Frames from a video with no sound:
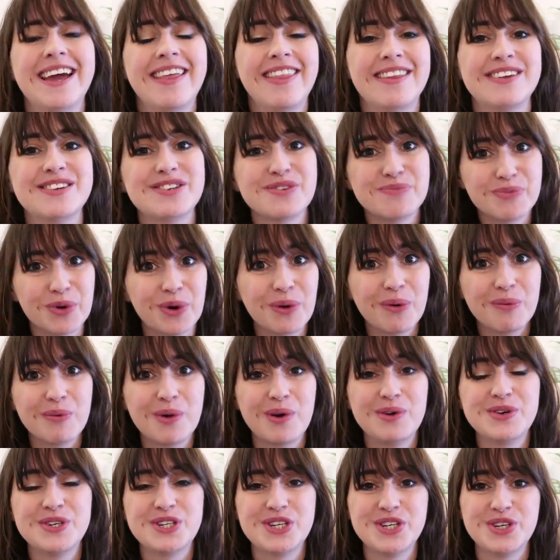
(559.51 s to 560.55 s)
And then tomorrow I'm
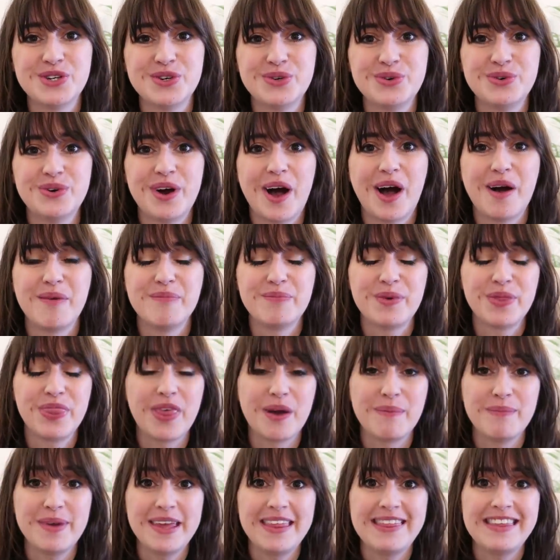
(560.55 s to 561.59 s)
going to put
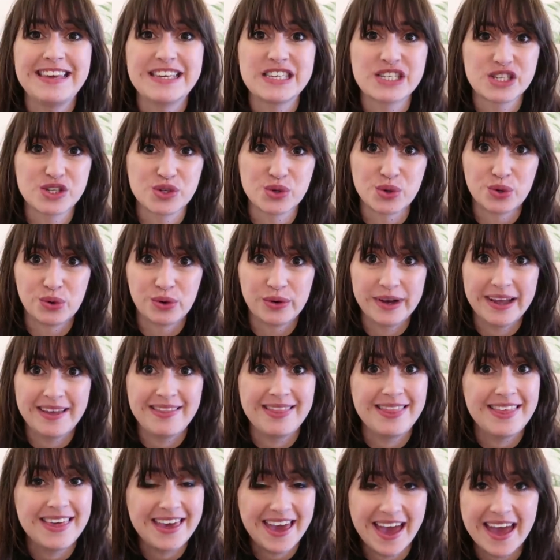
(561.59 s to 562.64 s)
them in the store
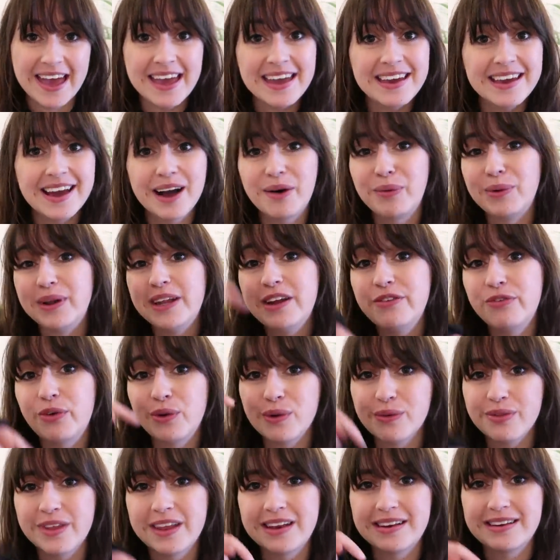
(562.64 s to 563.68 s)
in The Hague. I will leave
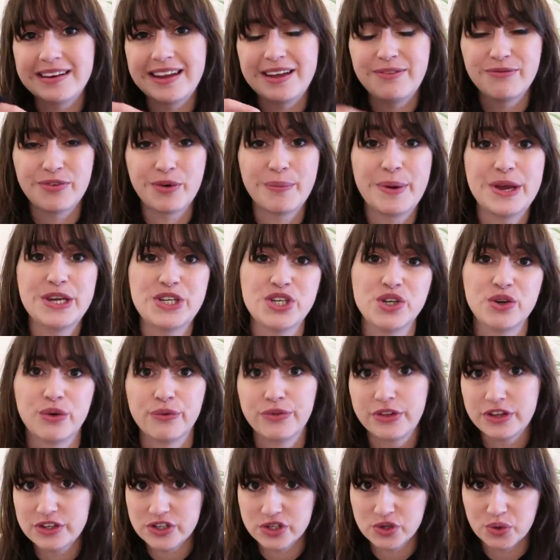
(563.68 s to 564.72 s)
all of the information
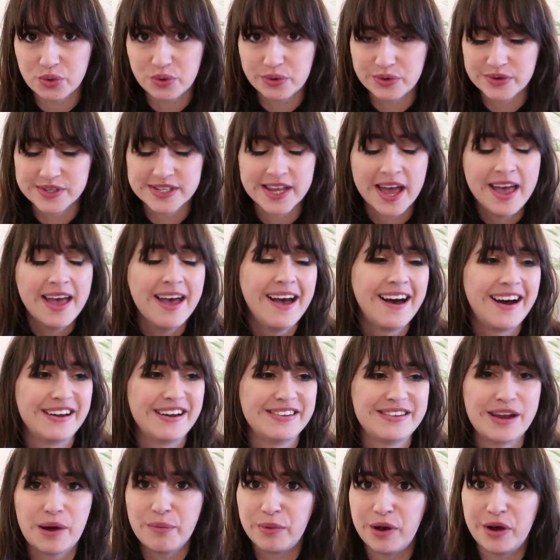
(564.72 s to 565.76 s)
of the stores
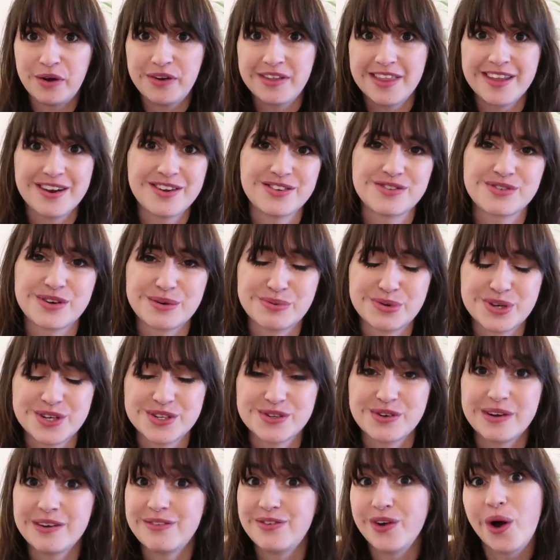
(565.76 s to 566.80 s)
down below in the description,
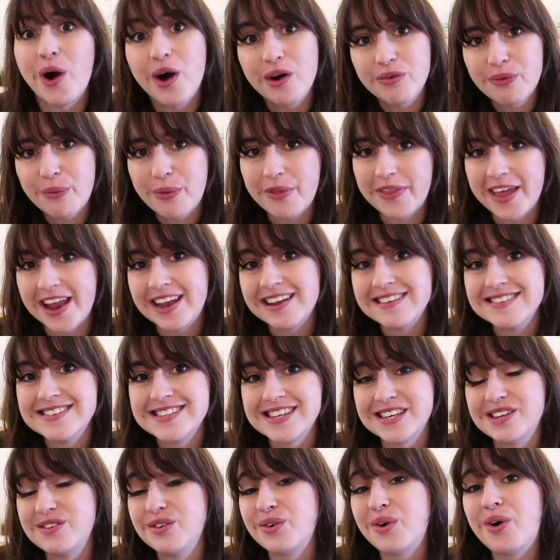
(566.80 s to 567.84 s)
so if you are from the
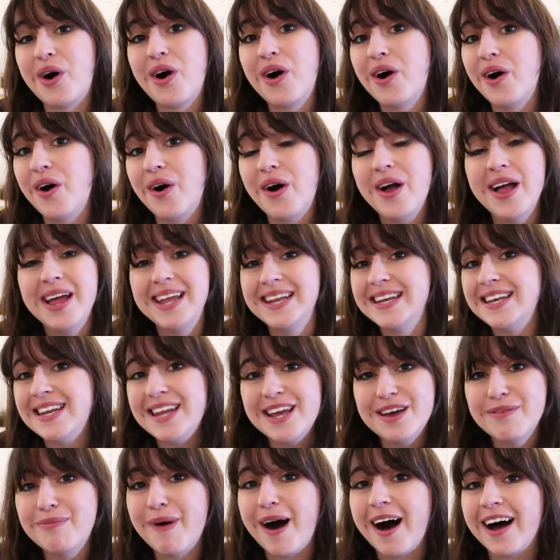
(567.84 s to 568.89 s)
Netherlands and you are
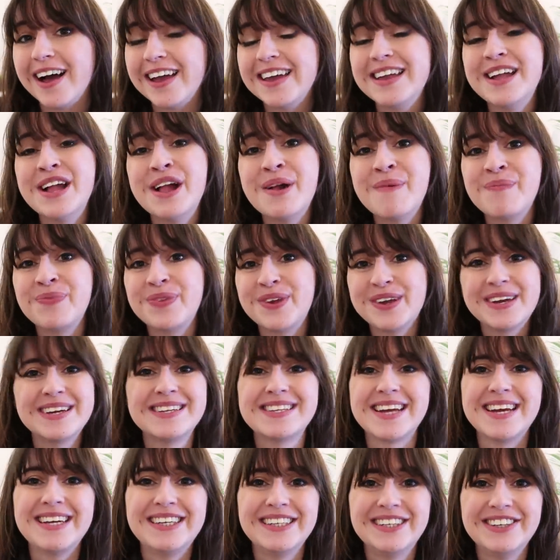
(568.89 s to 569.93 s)
nearby, you
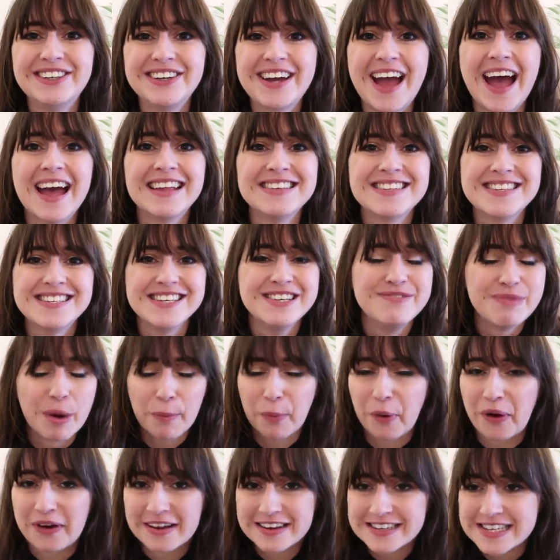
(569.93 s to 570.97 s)
can take a look and see my
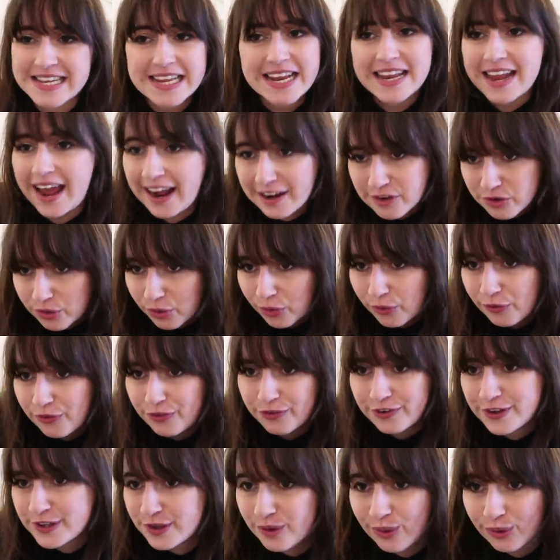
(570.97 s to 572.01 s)
products in an actual
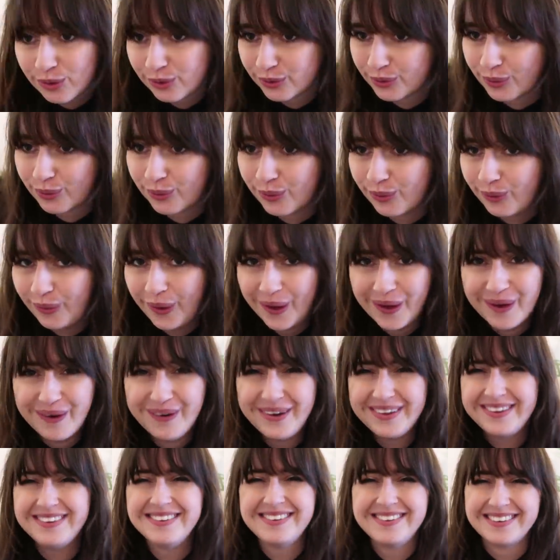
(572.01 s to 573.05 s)
physical store,
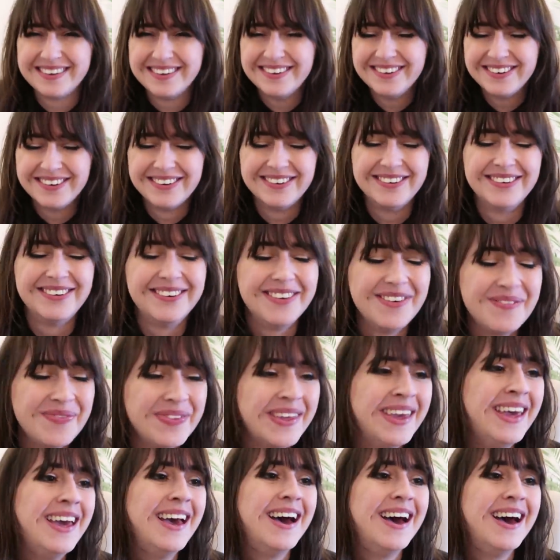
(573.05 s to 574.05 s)
which is so cool.